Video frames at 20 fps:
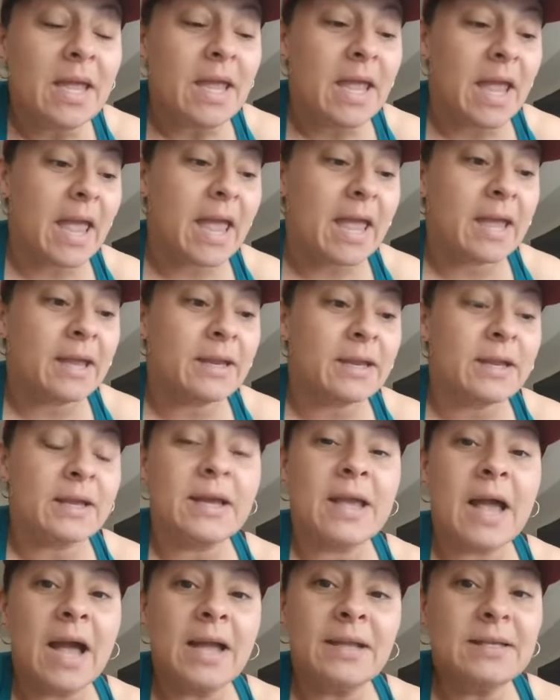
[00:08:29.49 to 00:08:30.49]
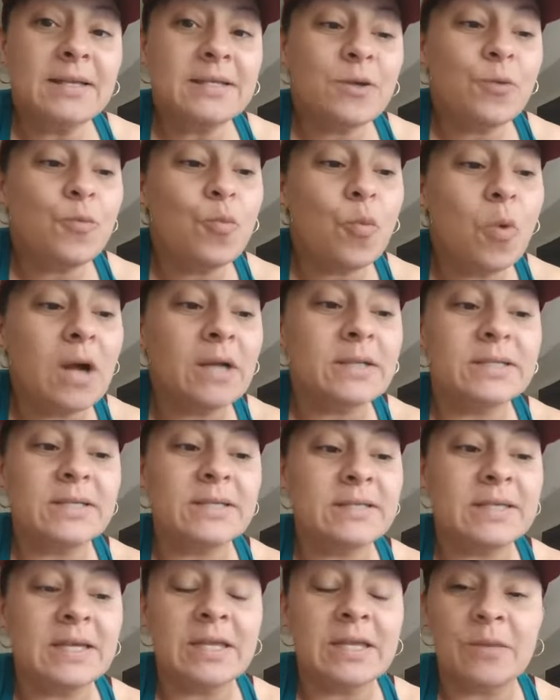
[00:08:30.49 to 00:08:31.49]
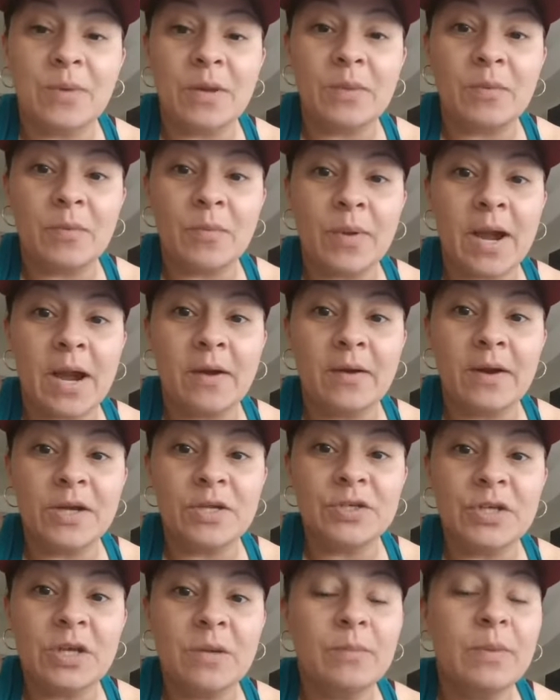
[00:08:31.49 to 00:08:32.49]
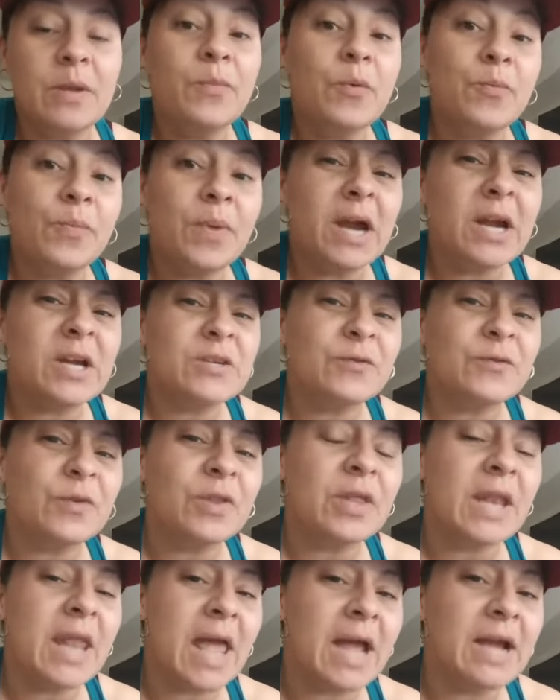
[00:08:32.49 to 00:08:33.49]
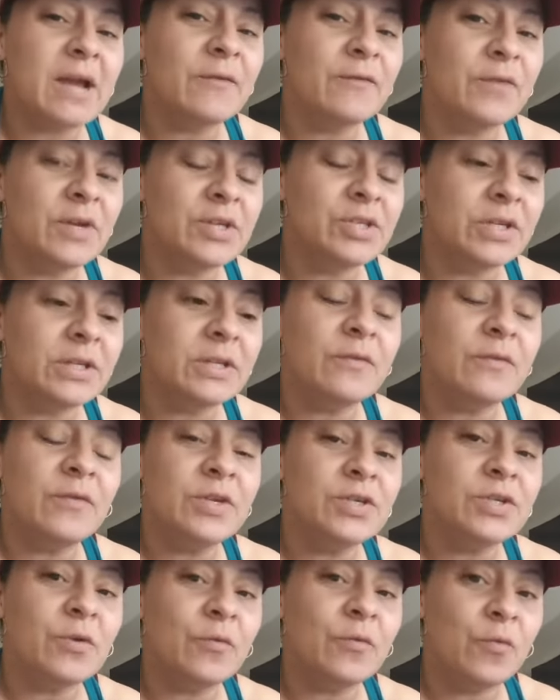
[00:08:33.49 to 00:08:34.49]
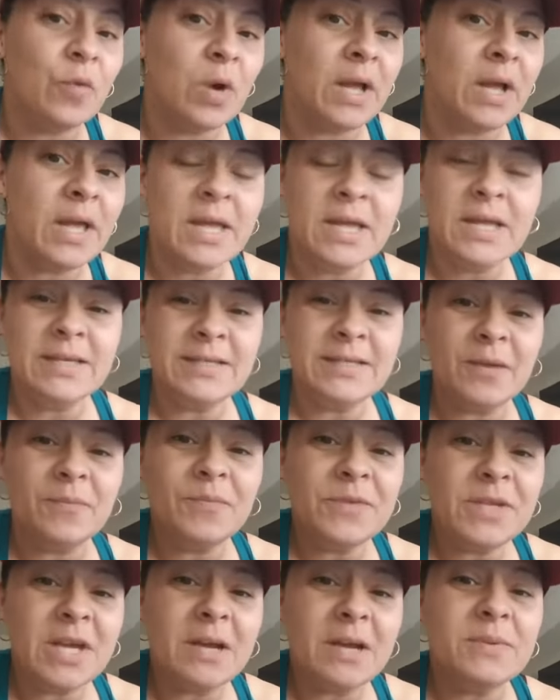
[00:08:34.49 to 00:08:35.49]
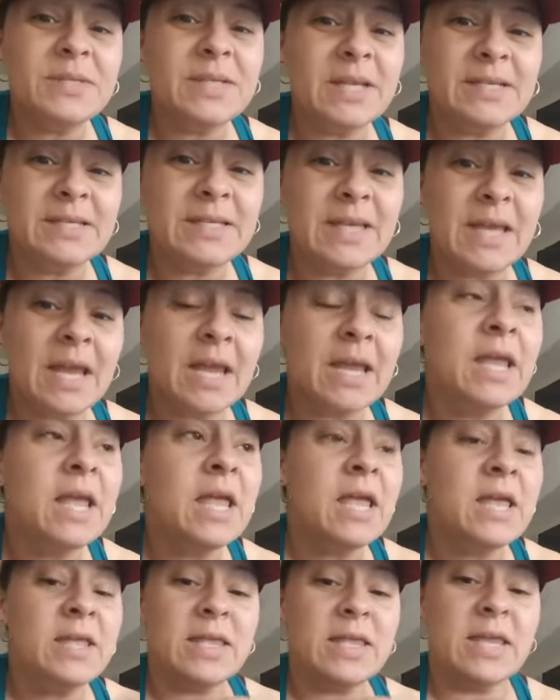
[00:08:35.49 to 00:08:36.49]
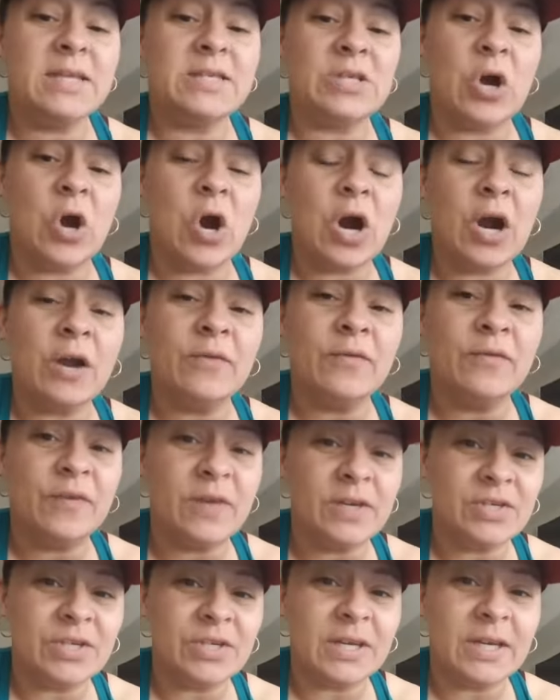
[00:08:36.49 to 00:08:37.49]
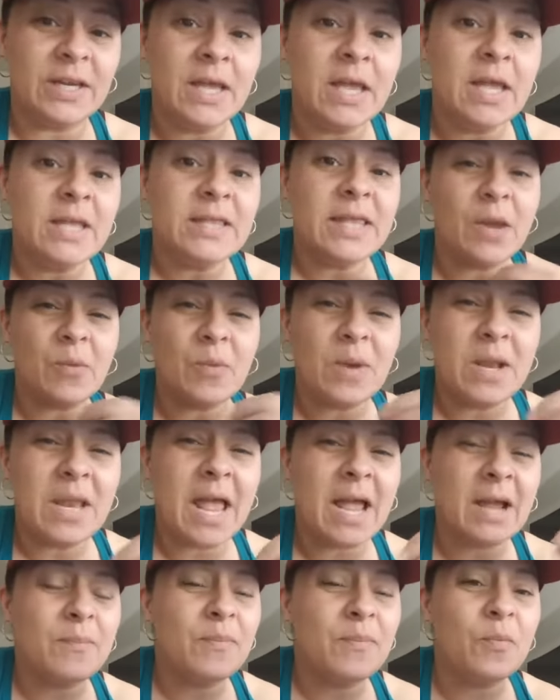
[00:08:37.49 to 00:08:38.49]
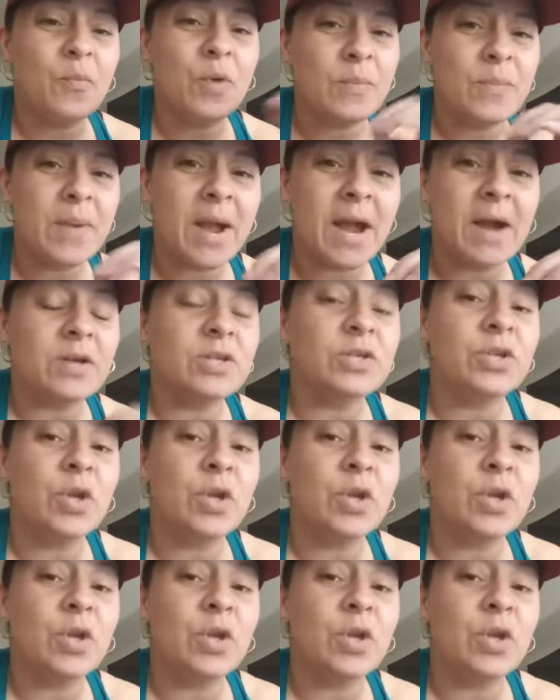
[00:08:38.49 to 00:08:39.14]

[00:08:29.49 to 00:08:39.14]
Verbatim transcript: And God doesn't want to see the people perish. People perish for the lack of vision. The vision of what? Sometimes they say that it's our vision that we lack, we perish.